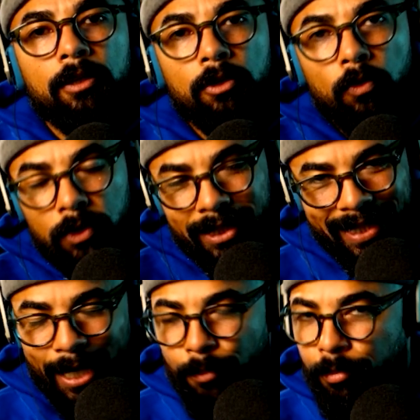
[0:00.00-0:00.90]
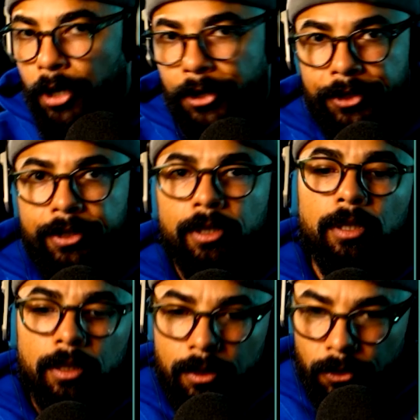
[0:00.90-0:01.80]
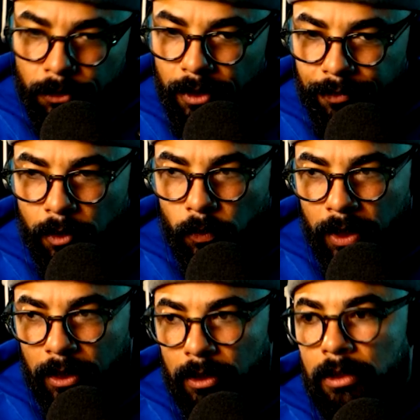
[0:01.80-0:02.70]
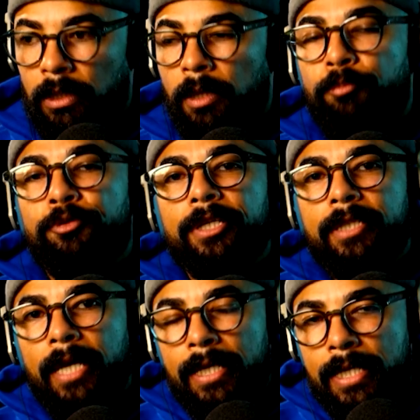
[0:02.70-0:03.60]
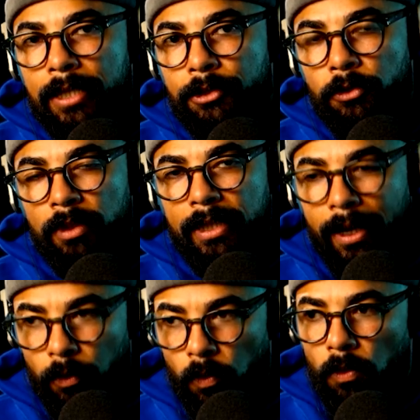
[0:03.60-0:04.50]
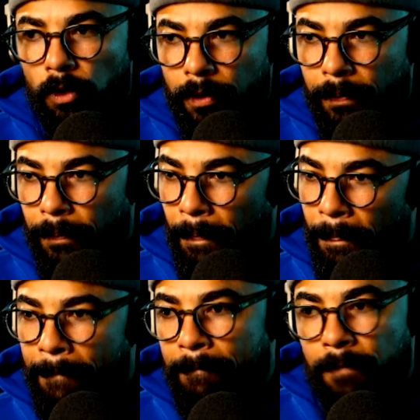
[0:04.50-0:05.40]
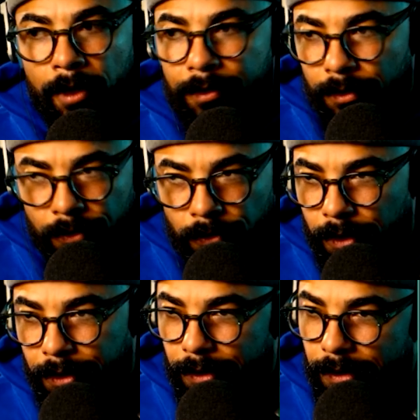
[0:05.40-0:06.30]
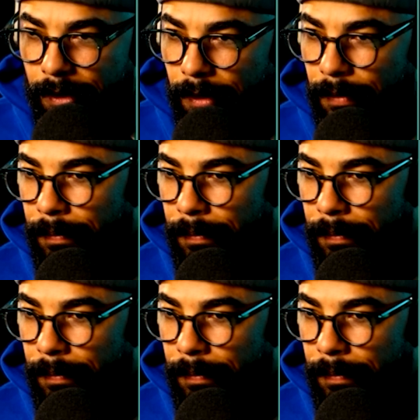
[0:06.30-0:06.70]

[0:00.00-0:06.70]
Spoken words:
Same bird, two different wings, pretending to be at war. Nothing new under the sun.